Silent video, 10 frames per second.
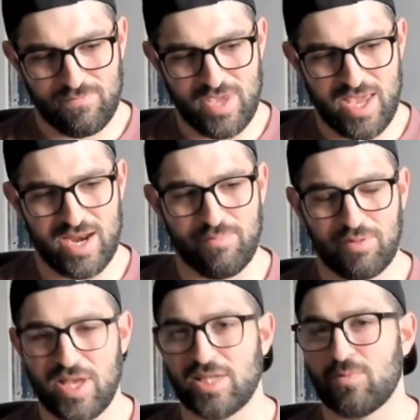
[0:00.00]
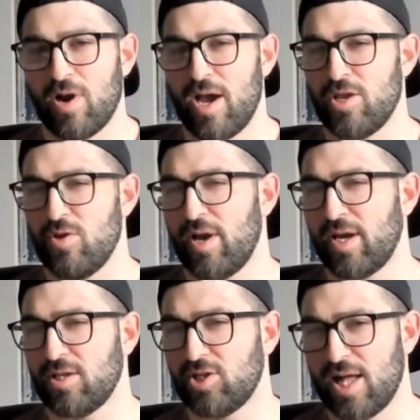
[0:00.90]
in a place where I knew I
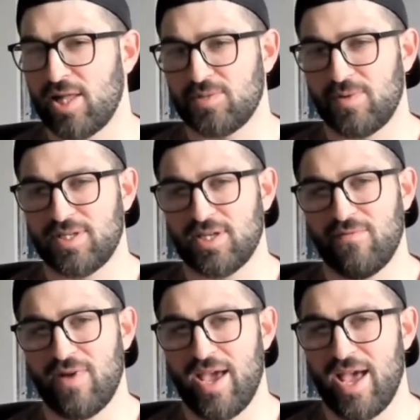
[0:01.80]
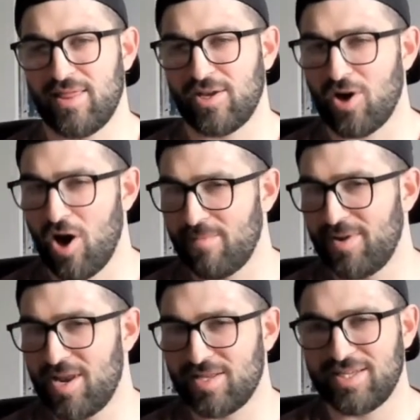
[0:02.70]
could challenge myself. I had the
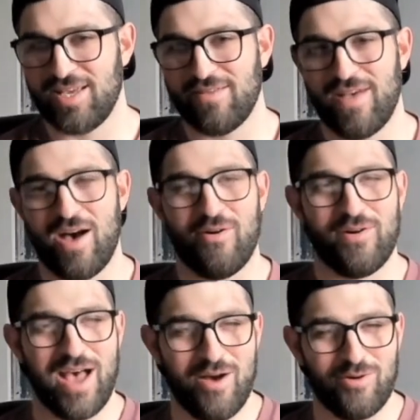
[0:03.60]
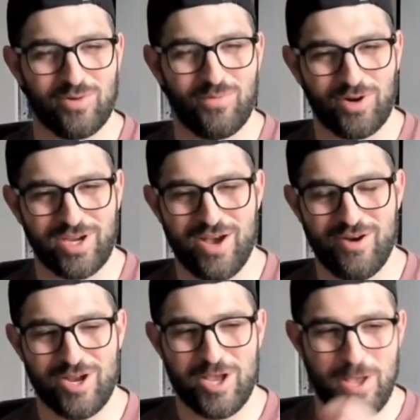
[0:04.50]
competency of how to work
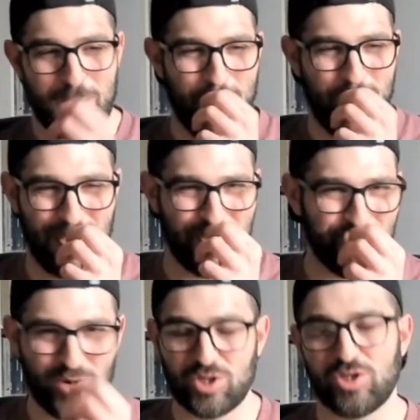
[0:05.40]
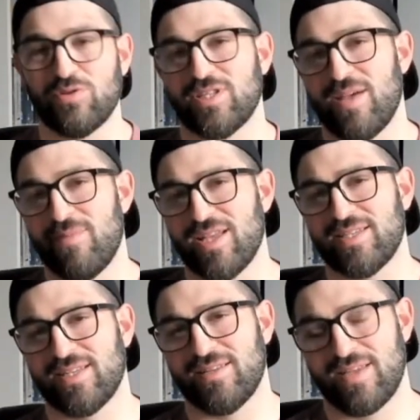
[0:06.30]
out, and I could push those
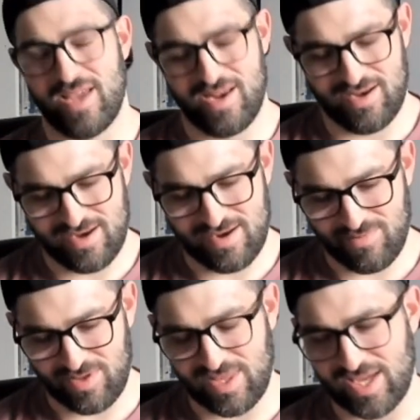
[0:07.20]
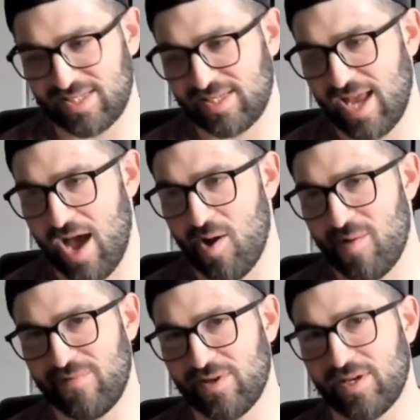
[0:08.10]
limits. And with this now,
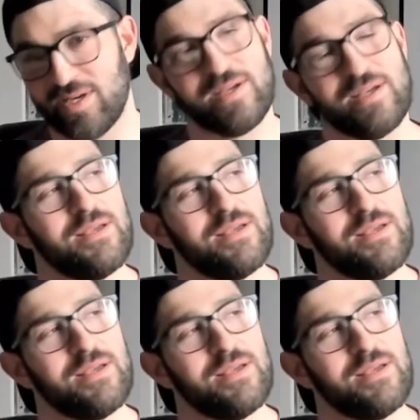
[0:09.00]
I'm feeling